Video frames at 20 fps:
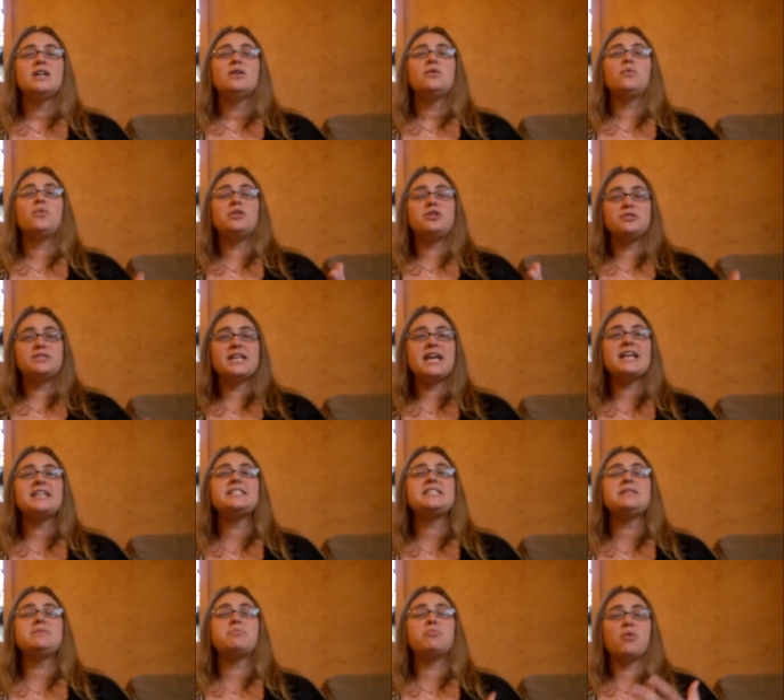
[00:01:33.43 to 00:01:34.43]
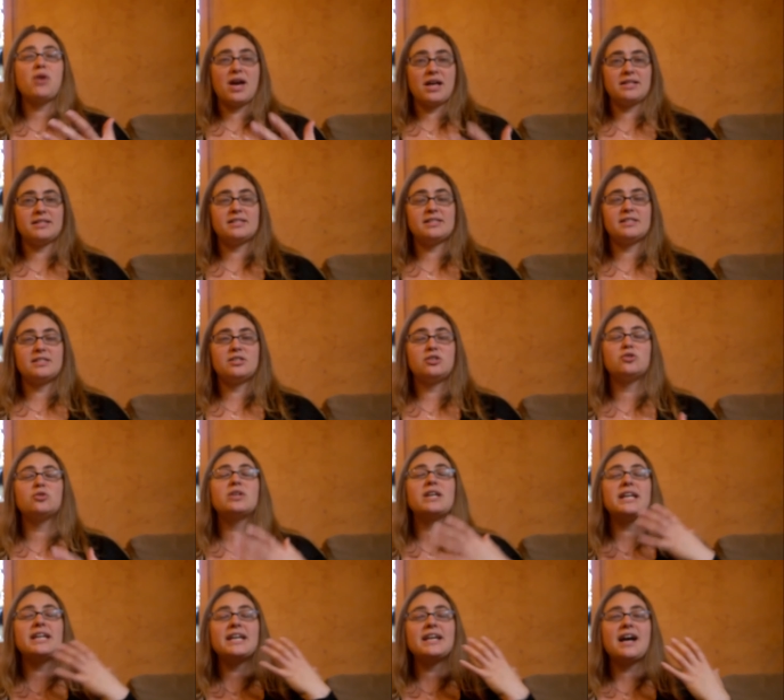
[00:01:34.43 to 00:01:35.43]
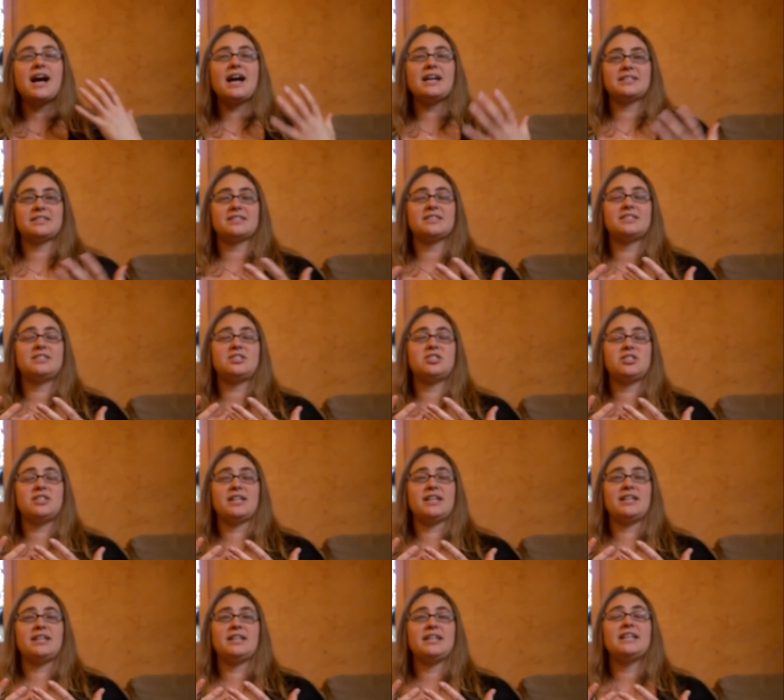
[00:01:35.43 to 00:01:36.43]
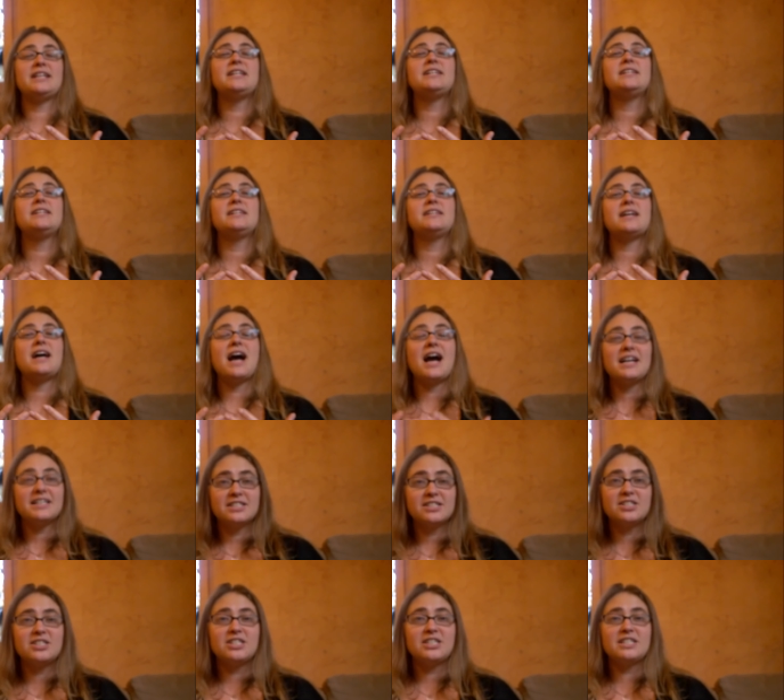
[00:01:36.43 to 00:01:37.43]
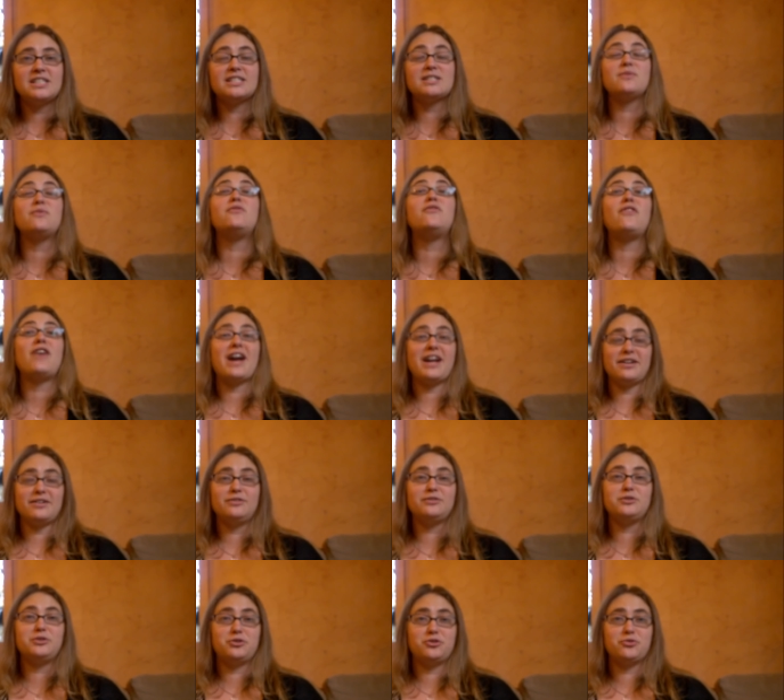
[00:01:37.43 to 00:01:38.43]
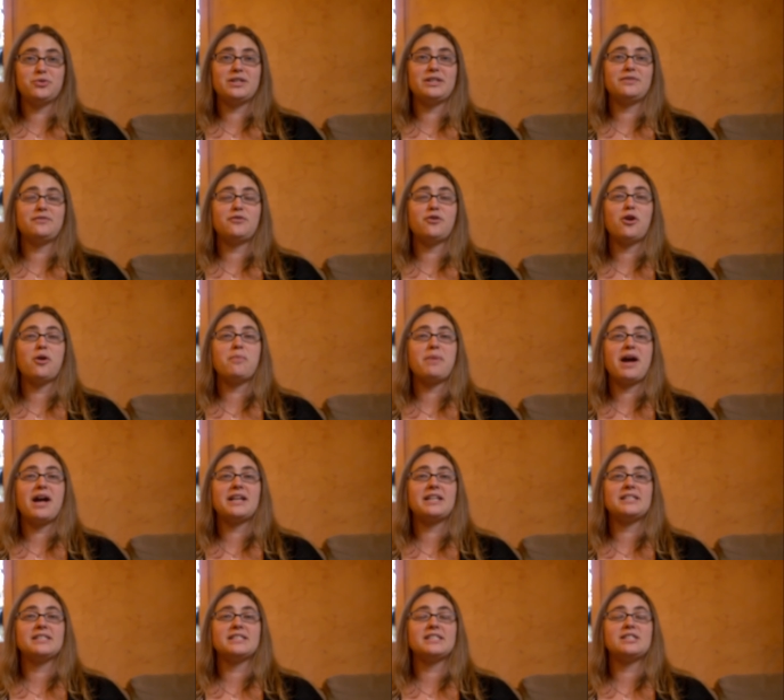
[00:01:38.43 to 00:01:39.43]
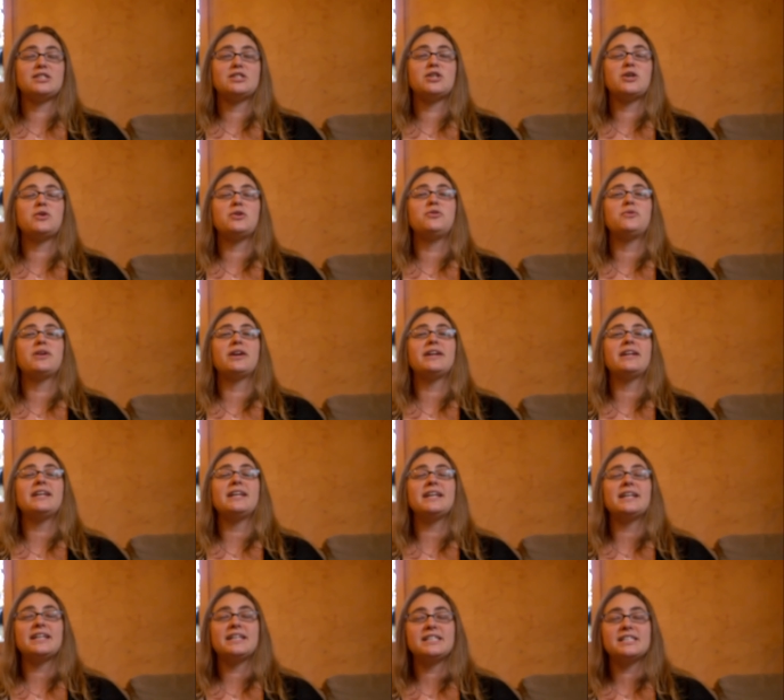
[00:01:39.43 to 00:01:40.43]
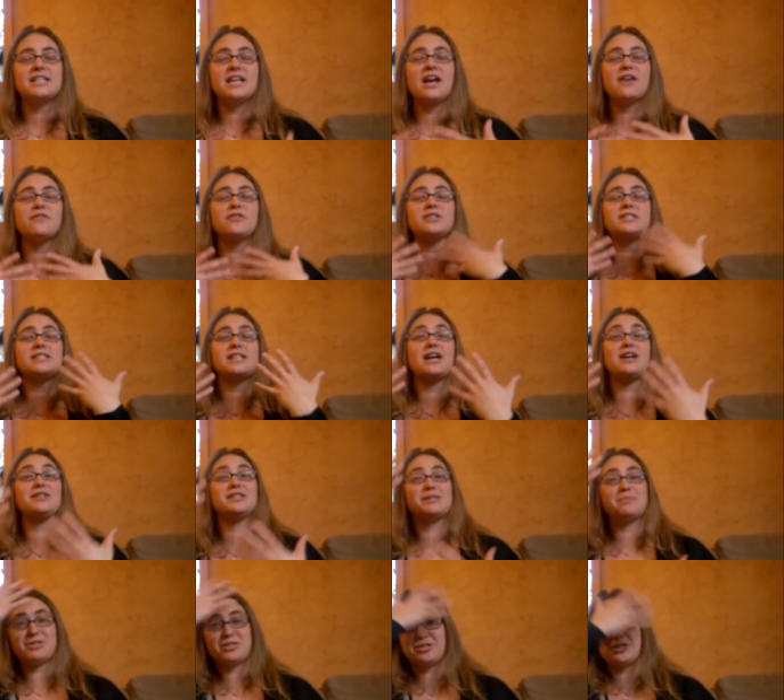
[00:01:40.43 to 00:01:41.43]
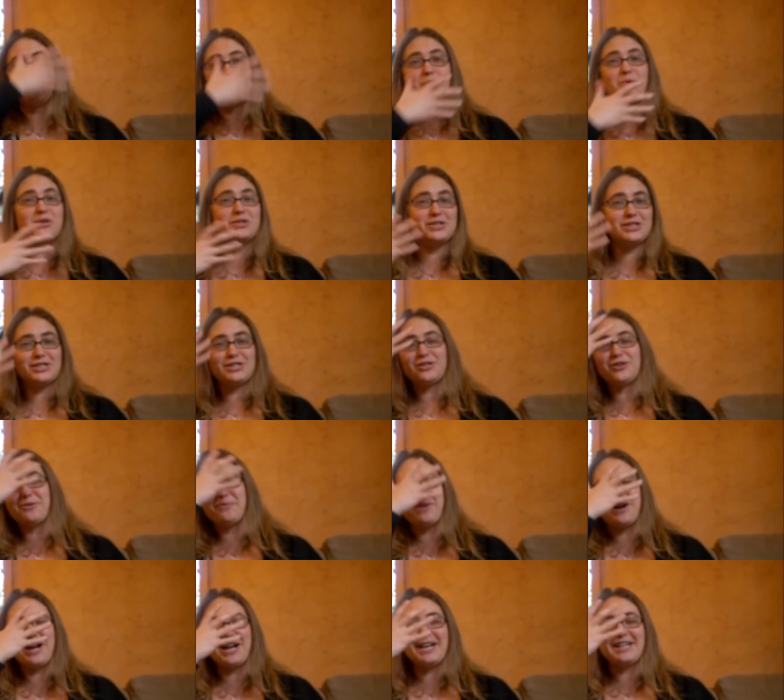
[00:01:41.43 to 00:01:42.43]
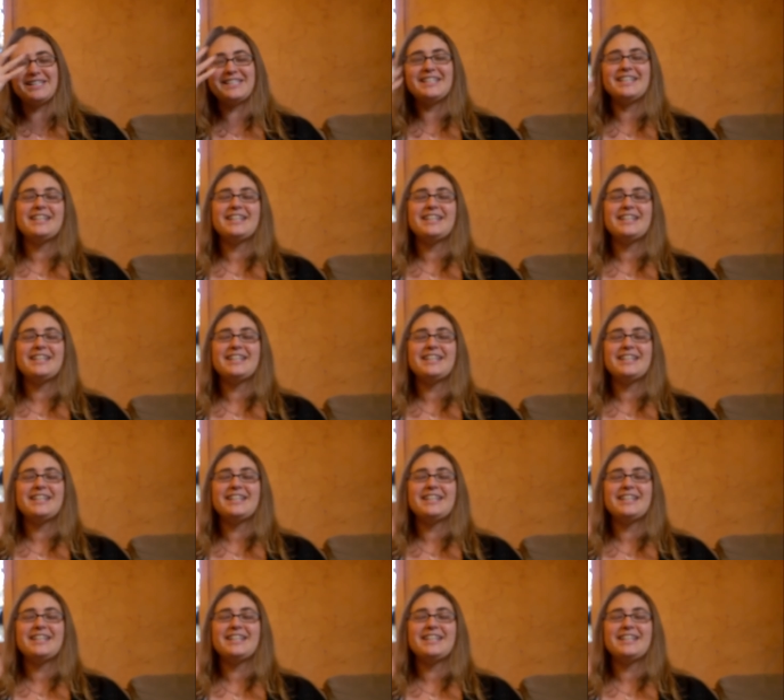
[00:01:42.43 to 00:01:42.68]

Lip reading: when you take deep breaths, you're getting oxygen in, and oxygen is a vital nutrient for our bodies, and so you're getting it into every cell, especially the ones in your mind,